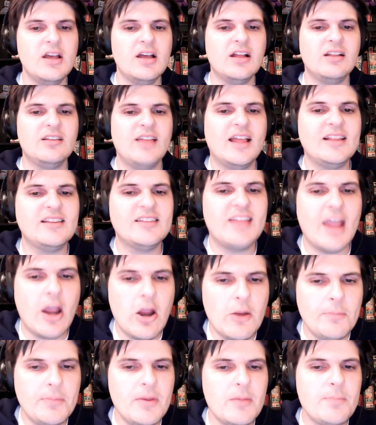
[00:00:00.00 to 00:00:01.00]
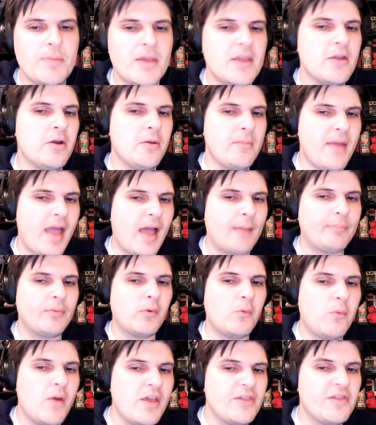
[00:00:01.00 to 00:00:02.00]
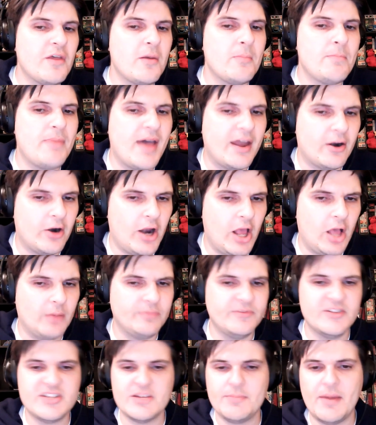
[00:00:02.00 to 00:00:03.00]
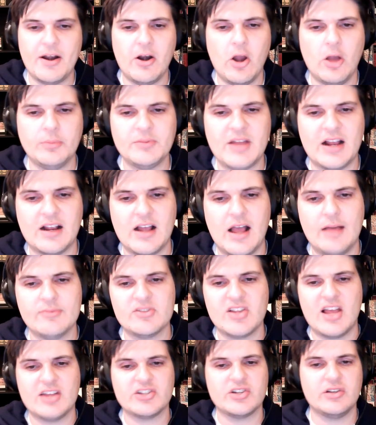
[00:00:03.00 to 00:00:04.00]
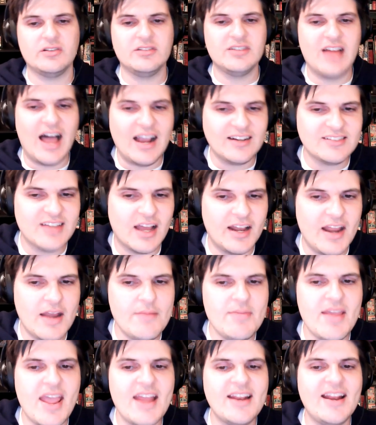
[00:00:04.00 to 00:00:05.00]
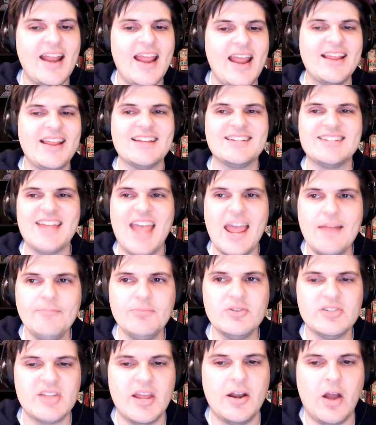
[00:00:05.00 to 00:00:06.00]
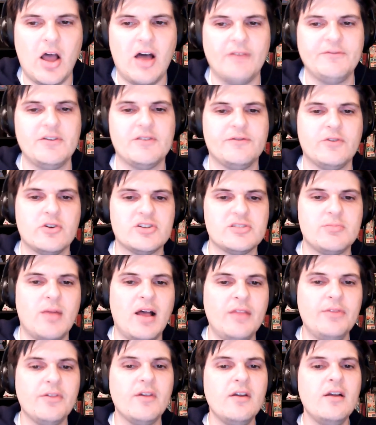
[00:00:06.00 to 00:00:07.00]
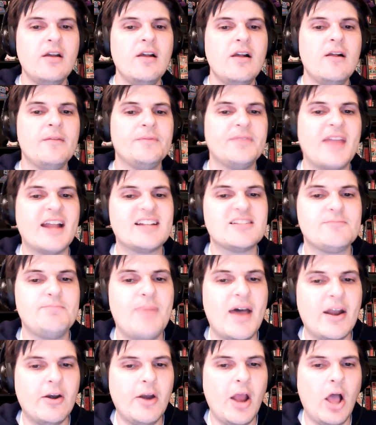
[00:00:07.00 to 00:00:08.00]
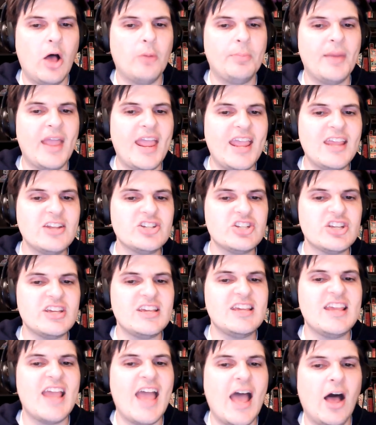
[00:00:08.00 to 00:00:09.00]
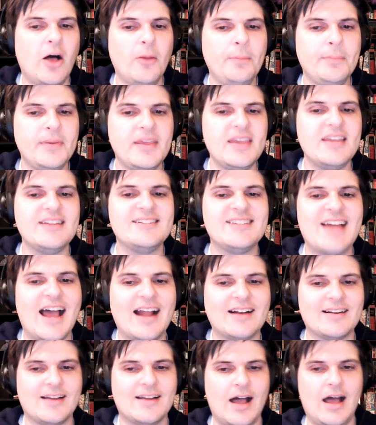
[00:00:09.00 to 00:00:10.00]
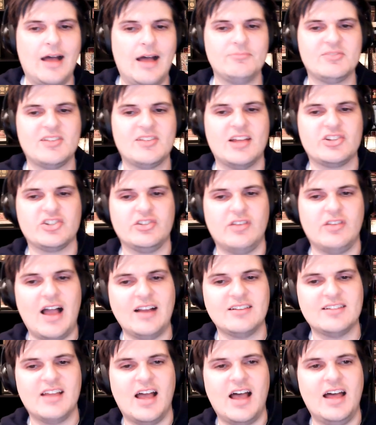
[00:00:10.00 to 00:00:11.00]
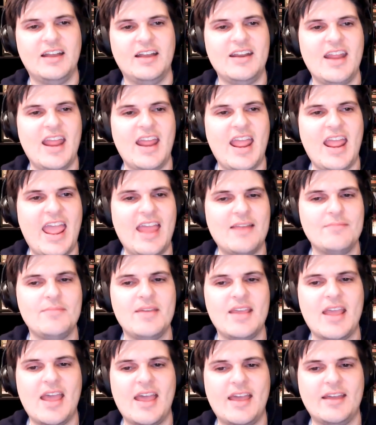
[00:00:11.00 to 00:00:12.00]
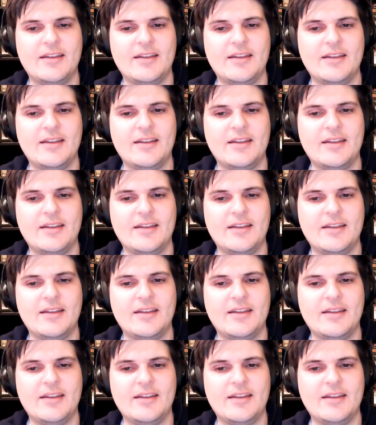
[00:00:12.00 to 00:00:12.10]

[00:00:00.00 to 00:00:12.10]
Let therapy be your map with BetterHelp. Visit BetterHelp.com/LockedOnNBA today to get 10% off your first month. That's BetterHelp, HELP.com/LockedOnNBA.